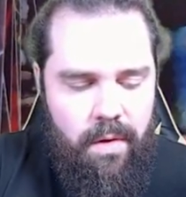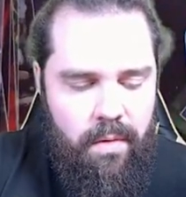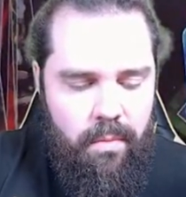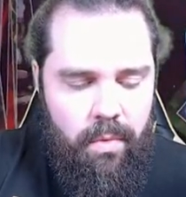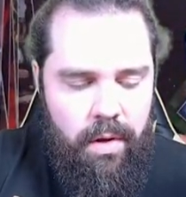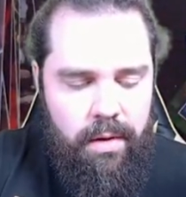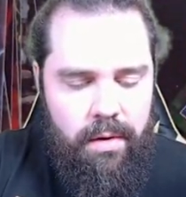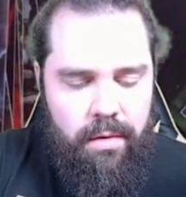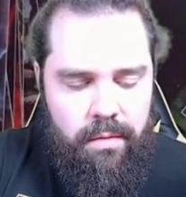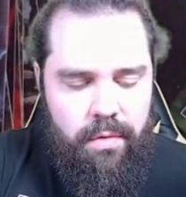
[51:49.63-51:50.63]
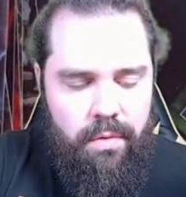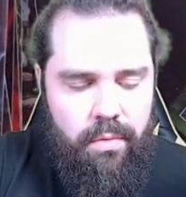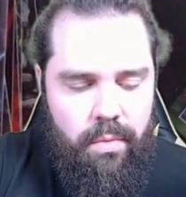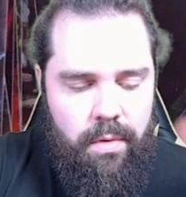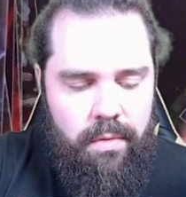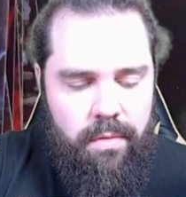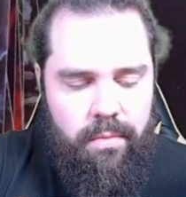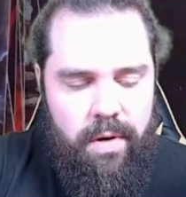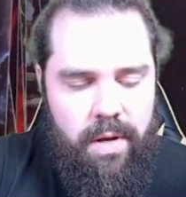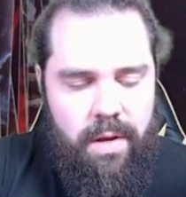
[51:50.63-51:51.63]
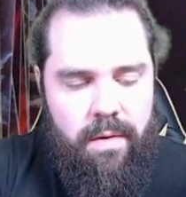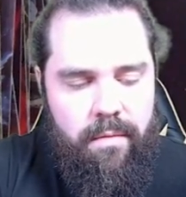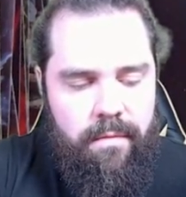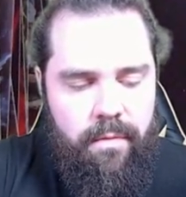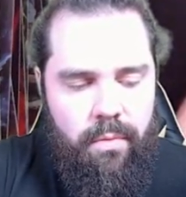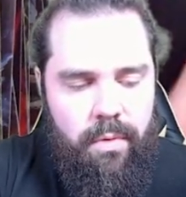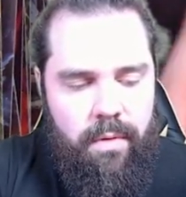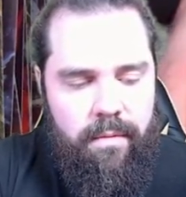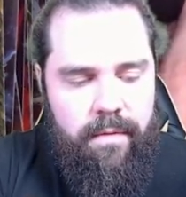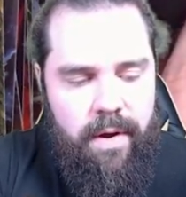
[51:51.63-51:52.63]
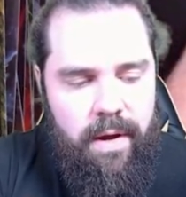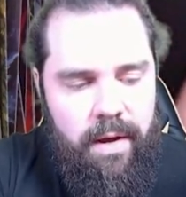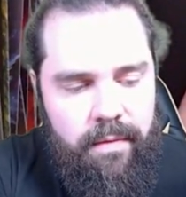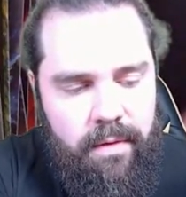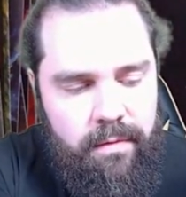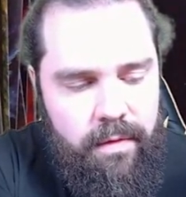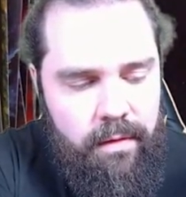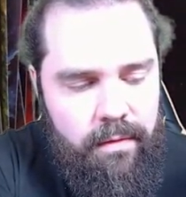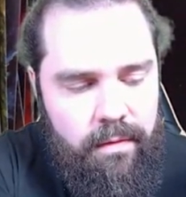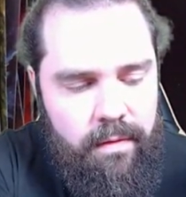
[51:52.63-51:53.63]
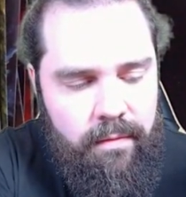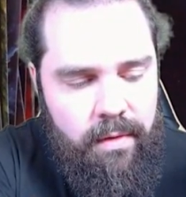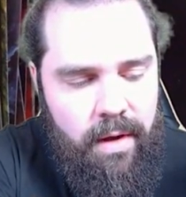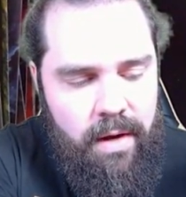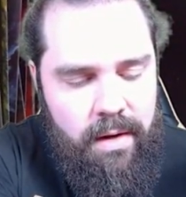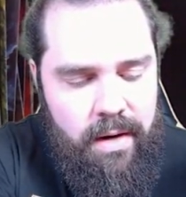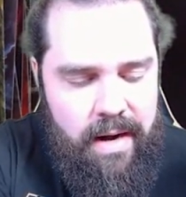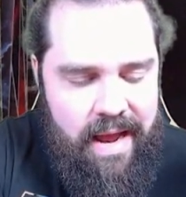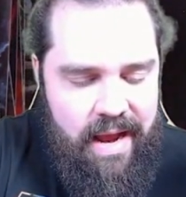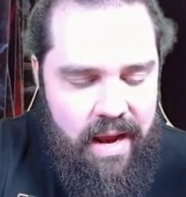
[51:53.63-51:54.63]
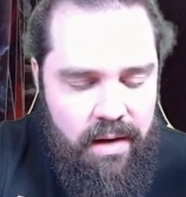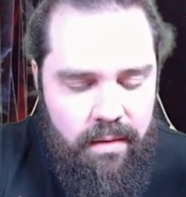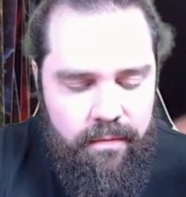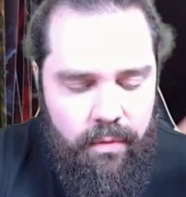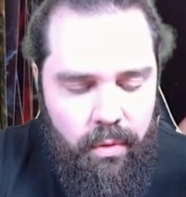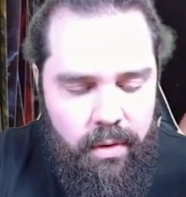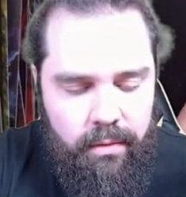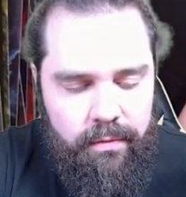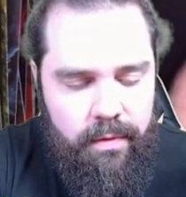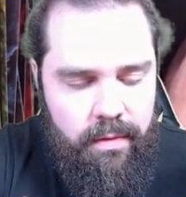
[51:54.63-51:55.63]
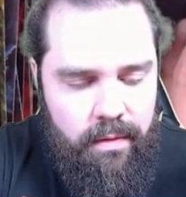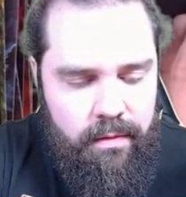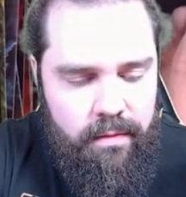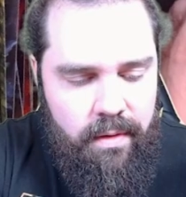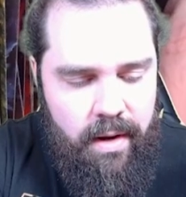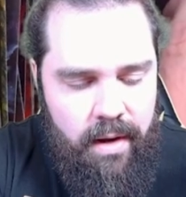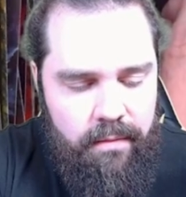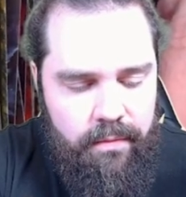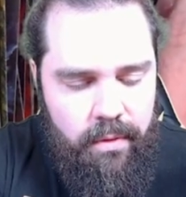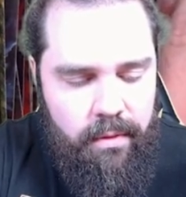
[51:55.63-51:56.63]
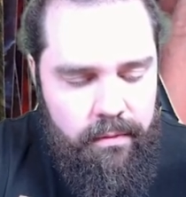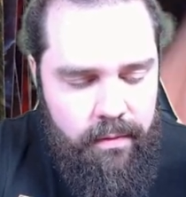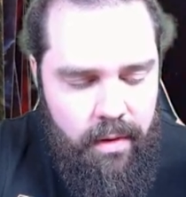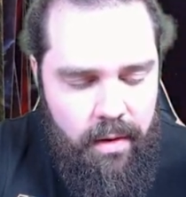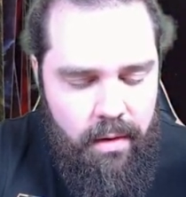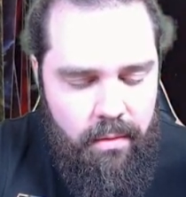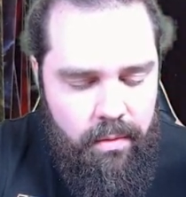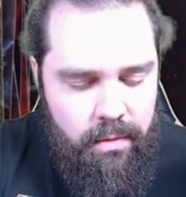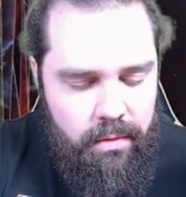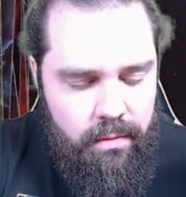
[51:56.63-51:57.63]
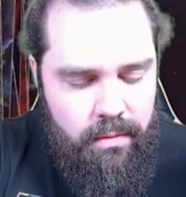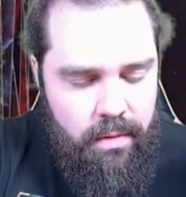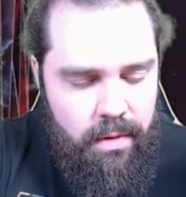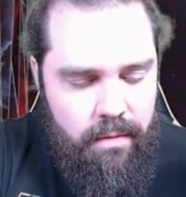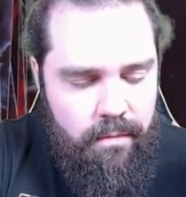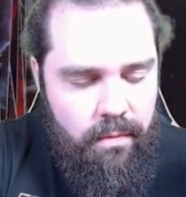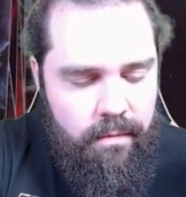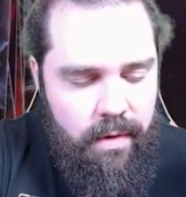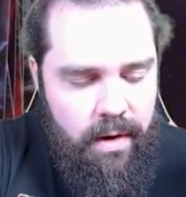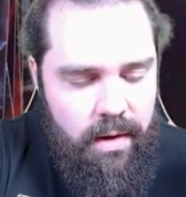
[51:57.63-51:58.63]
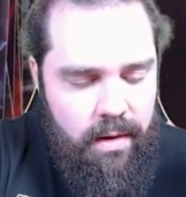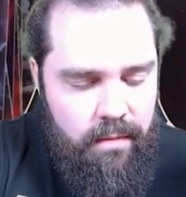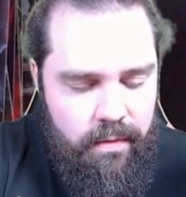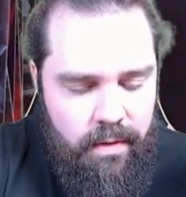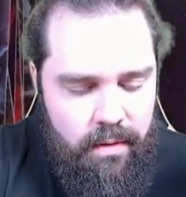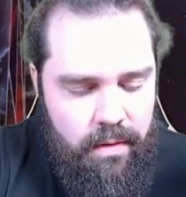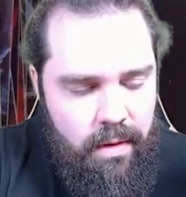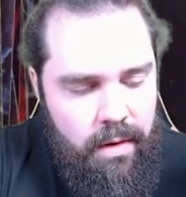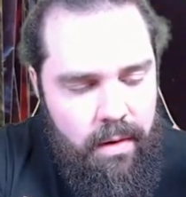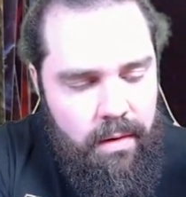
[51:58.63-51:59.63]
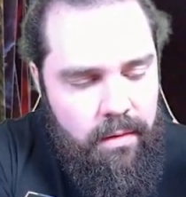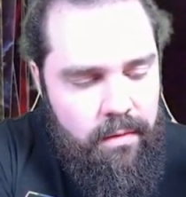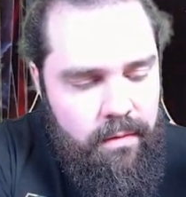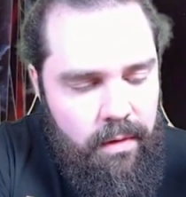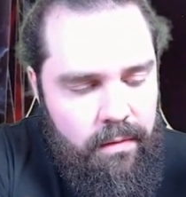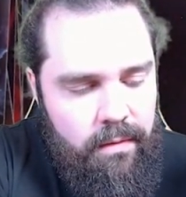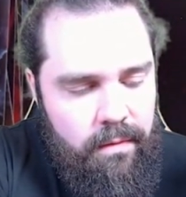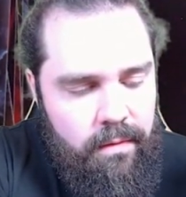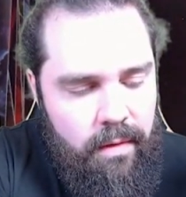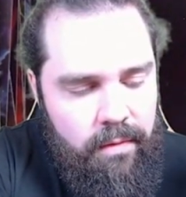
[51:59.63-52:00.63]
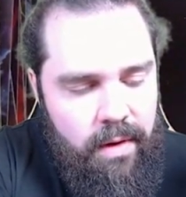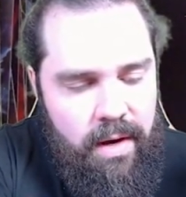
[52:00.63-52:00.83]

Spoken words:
1, 2, 3, 4, 5, 6, 7, 8, 9 foils in this. 9 foils. 1, 2, 3, 4, 5, 6, 7, 8,